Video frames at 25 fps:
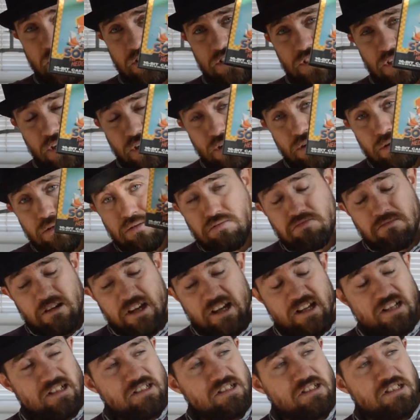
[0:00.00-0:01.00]
2,
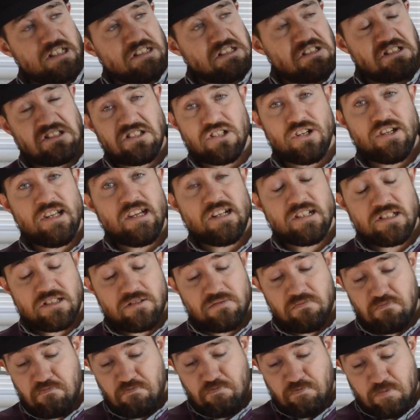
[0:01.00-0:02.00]
it's just Sonic,
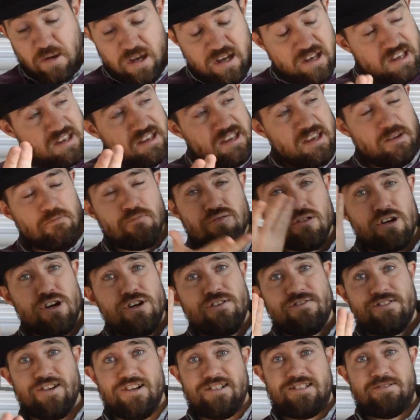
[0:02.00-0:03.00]
but
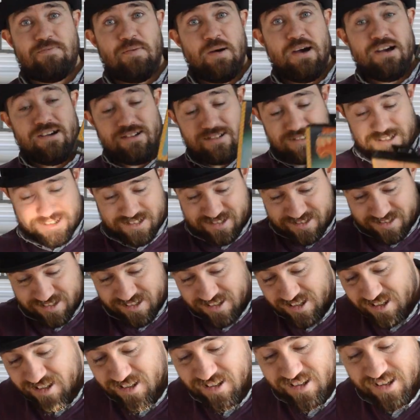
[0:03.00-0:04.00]
improved, I suppose.
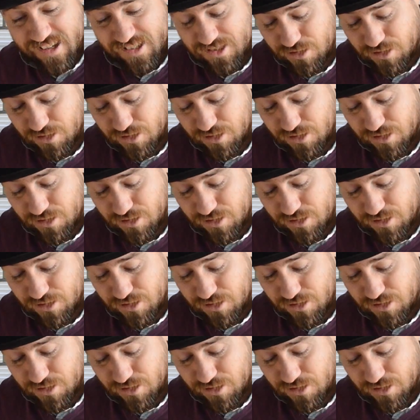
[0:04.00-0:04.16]
It's